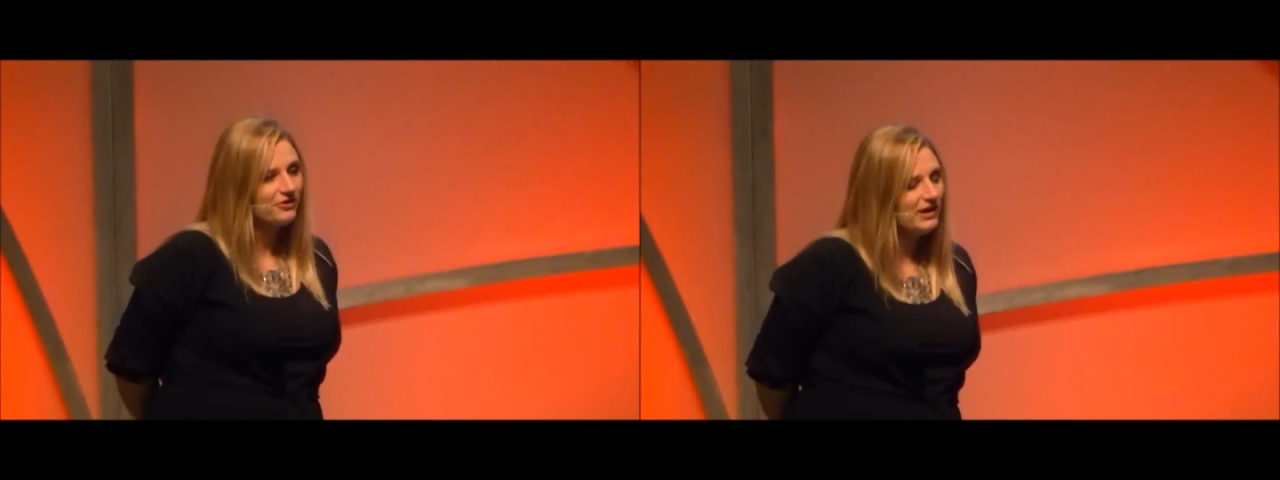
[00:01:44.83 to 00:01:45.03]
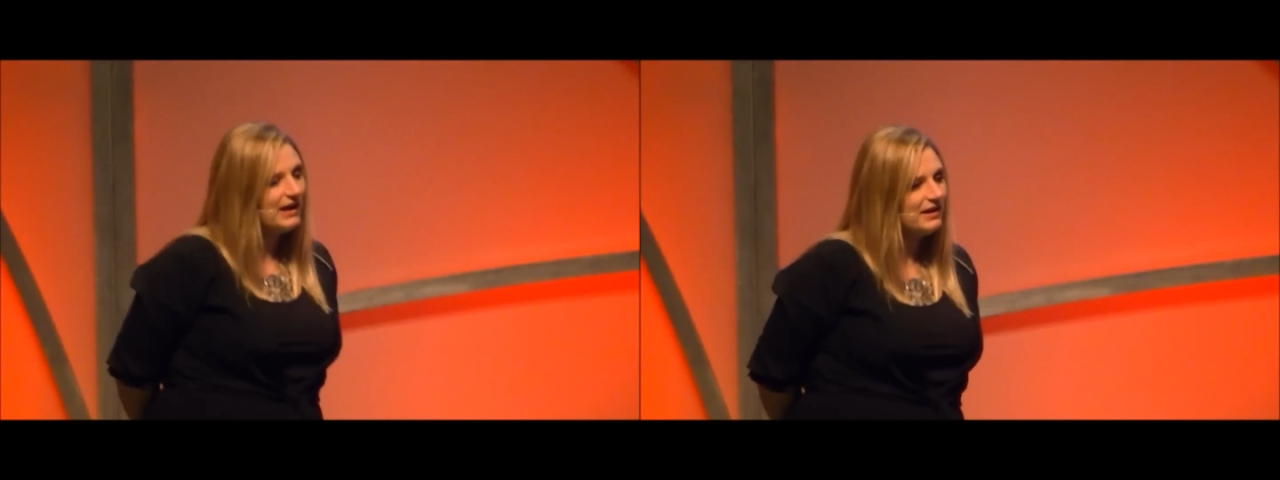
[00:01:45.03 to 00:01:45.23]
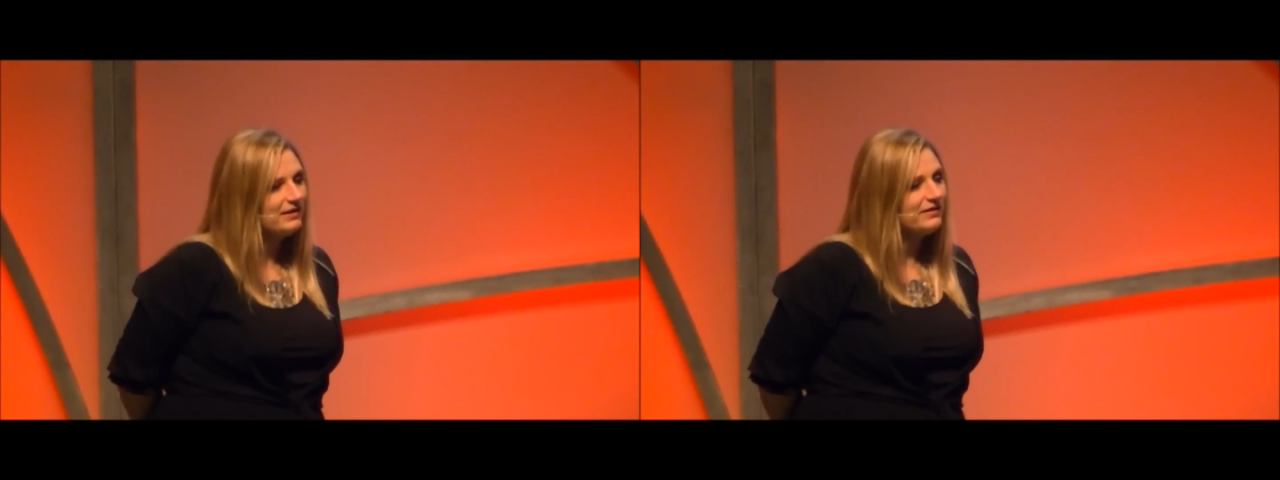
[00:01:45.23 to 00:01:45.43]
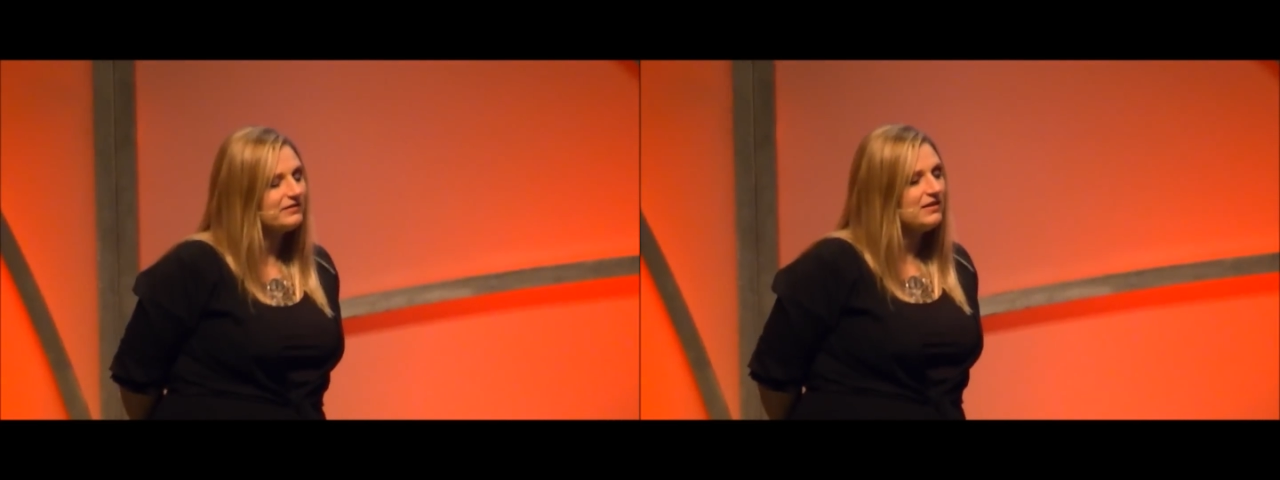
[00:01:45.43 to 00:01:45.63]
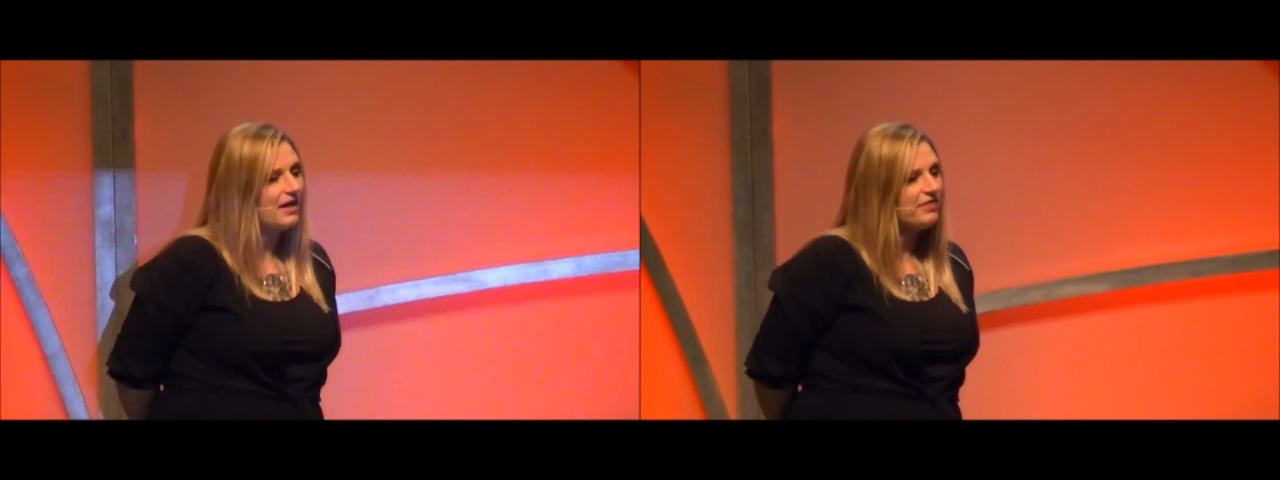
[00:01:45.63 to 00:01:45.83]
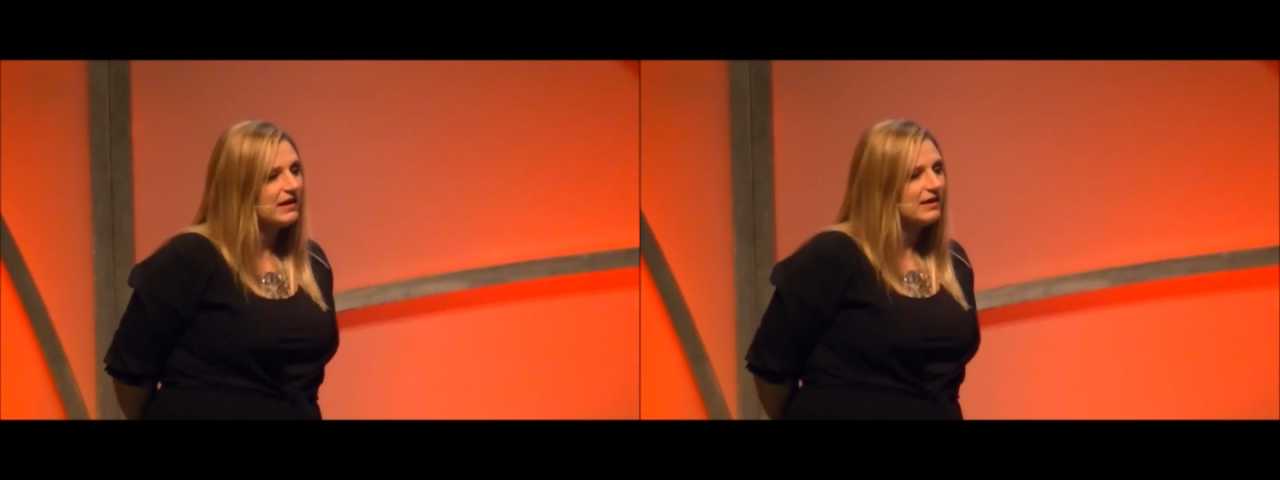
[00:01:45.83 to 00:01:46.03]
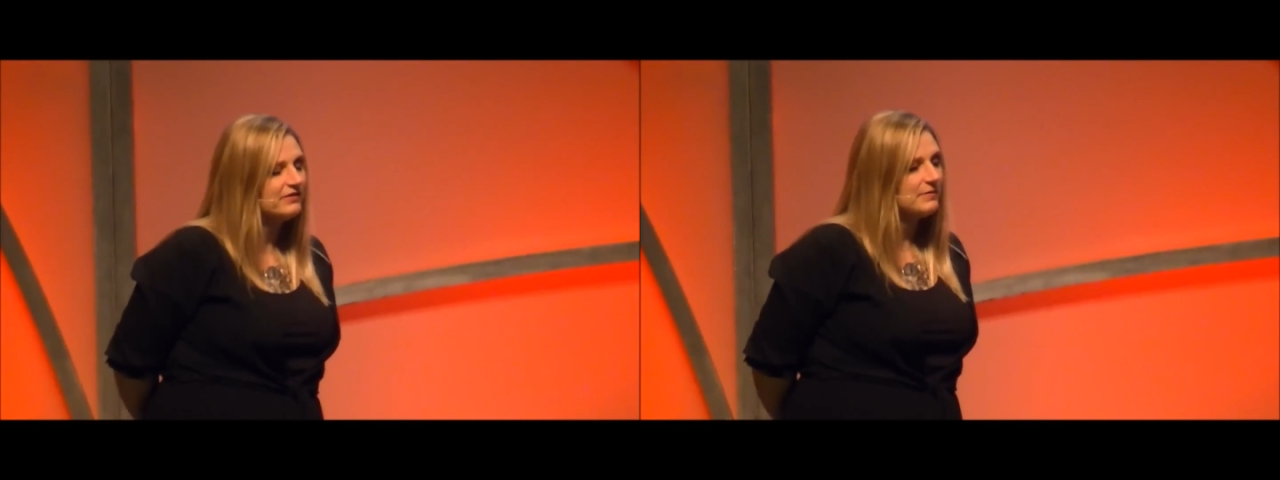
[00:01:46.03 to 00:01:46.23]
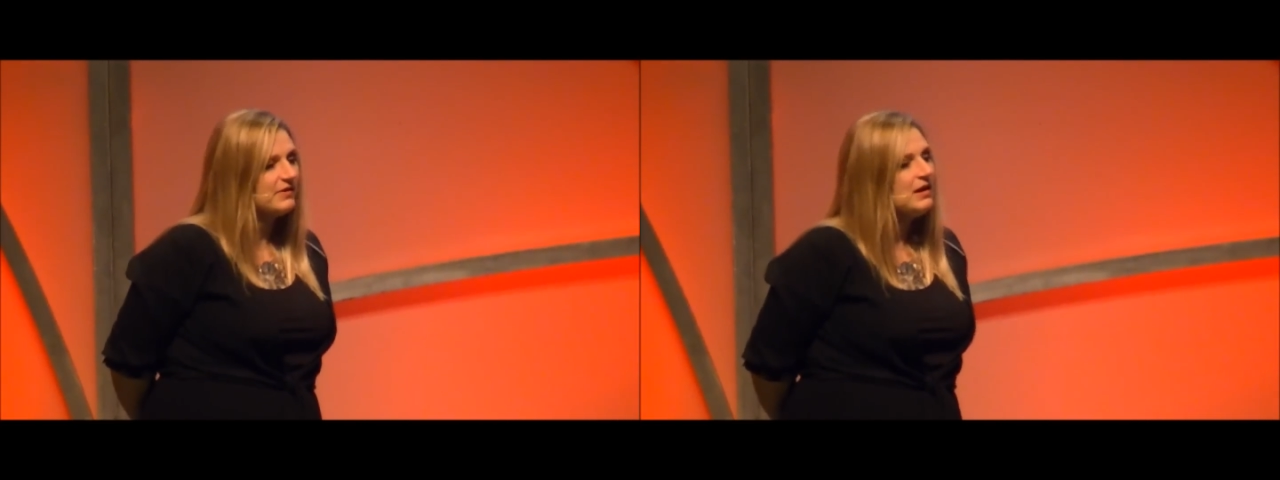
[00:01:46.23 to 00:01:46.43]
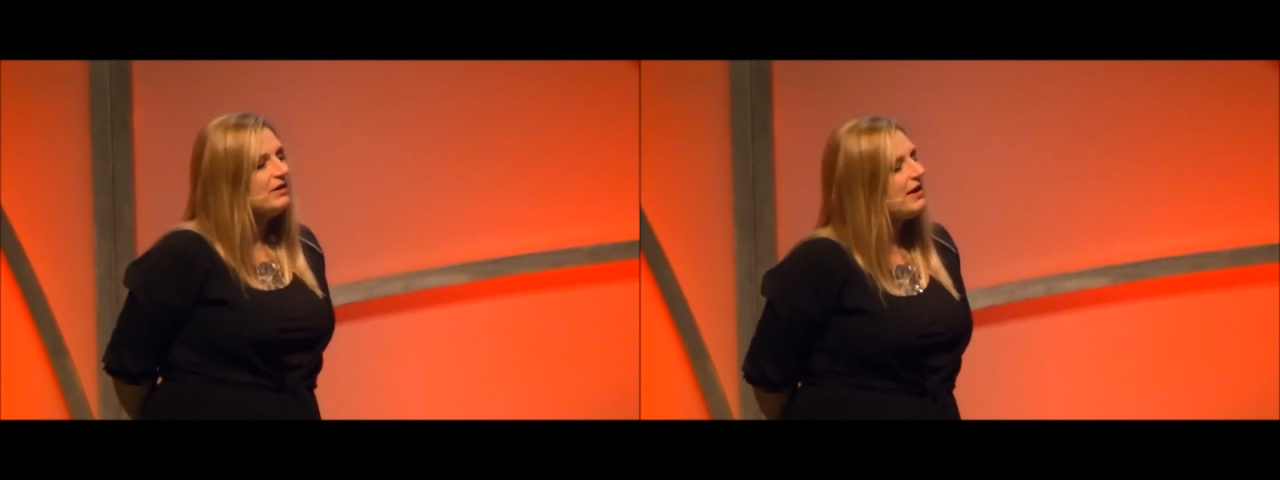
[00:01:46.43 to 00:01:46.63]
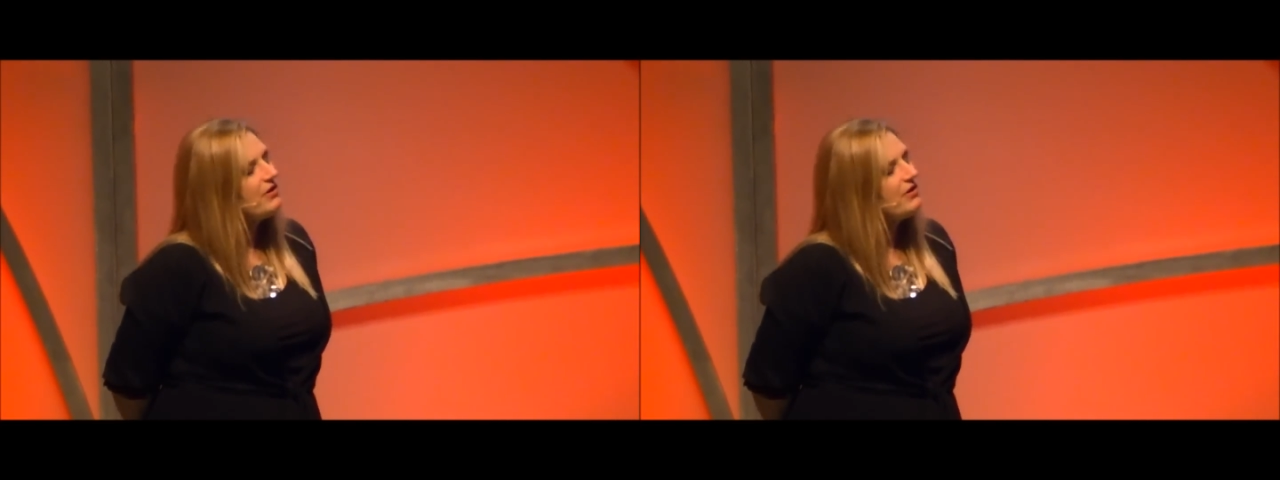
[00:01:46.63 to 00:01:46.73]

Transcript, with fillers: internet does nothing except. You